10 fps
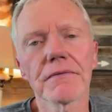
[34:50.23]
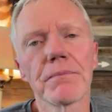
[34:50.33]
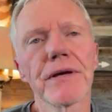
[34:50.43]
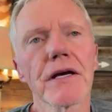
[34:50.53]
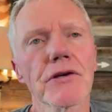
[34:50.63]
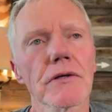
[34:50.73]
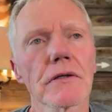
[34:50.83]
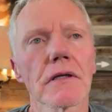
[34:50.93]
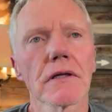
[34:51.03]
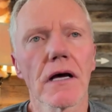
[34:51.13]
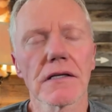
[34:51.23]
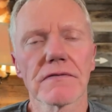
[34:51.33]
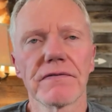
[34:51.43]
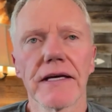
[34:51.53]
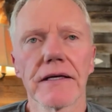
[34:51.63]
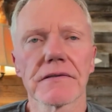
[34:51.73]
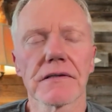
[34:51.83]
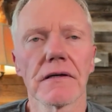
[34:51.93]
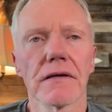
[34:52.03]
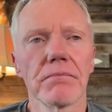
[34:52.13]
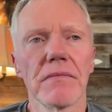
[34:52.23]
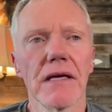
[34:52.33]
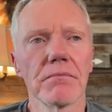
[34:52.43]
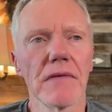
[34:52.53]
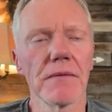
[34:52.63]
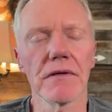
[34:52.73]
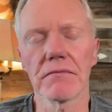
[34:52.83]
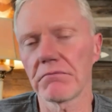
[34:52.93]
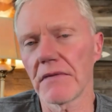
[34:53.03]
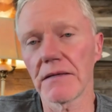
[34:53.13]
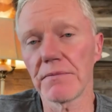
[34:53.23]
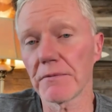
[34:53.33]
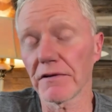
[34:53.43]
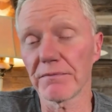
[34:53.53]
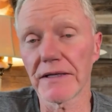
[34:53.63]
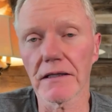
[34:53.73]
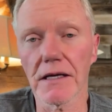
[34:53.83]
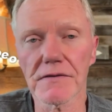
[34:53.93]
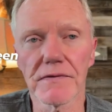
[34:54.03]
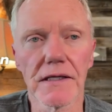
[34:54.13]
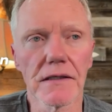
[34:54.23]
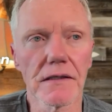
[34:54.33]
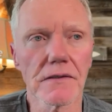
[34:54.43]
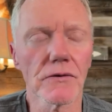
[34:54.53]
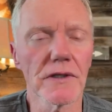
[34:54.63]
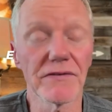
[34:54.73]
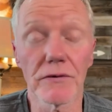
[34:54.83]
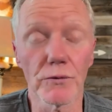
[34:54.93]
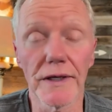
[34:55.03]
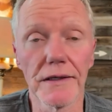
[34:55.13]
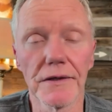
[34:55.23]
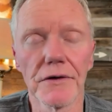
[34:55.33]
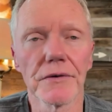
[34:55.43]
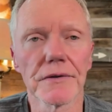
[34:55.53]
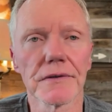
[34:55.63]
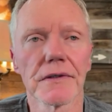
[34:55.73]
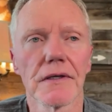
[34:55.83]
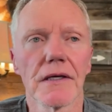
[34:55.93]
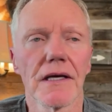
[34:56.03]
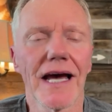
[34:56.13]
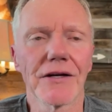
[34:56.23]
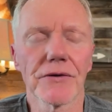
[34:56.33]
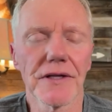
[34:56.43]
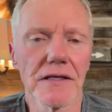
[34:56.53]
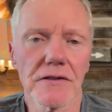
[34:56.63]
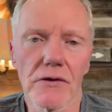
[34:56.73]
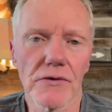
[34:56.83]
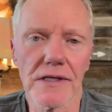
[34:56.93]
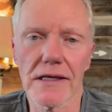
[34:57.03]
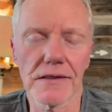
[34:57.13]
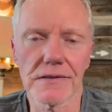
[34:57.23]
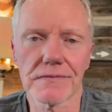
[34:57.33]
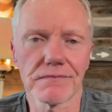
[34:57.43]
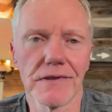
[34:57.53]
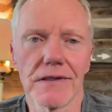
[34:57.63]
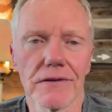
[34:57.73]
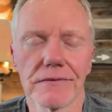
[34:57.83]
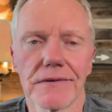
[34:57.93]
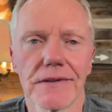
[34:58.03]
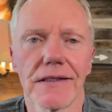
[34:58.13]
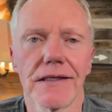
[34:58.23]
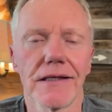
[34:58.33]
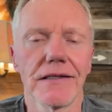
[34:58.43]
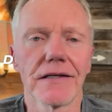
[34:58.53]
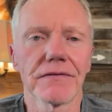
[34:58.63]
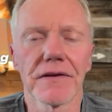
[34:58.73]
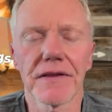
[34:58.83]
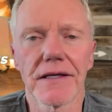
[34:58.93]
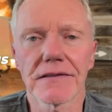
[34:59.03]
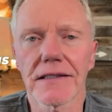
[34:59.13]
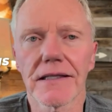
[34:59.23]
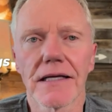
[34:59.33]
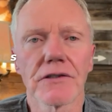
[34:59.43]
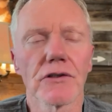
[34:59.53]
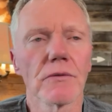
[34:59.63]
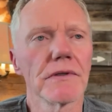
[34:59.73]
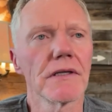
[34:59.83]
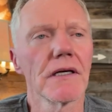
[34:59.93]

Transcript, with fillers: Picture Las Vegas. Uh, may, maybe many people have been to Las Vegas or even Reno, or I know the East Coast has, you know, different things like that too. But